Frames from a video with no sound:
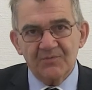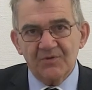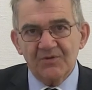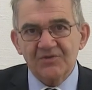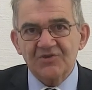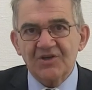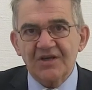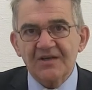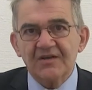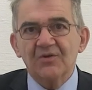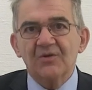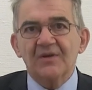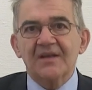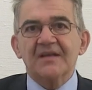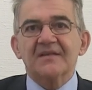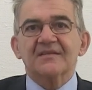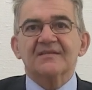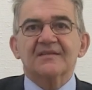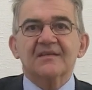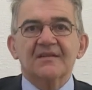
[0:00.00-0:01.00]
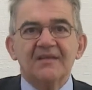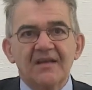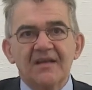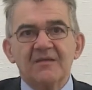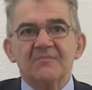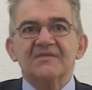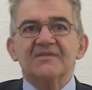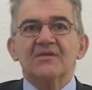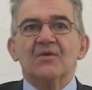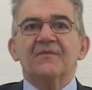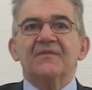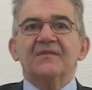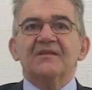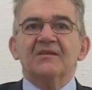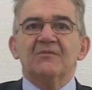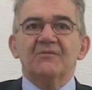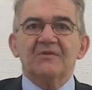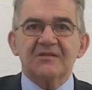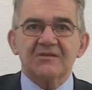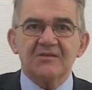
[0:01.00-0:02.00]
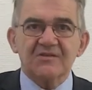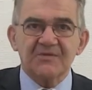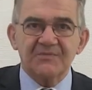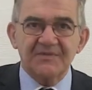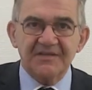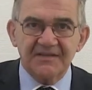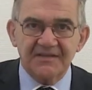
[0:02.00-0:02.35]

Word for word: WorldCheck collects the names of individuals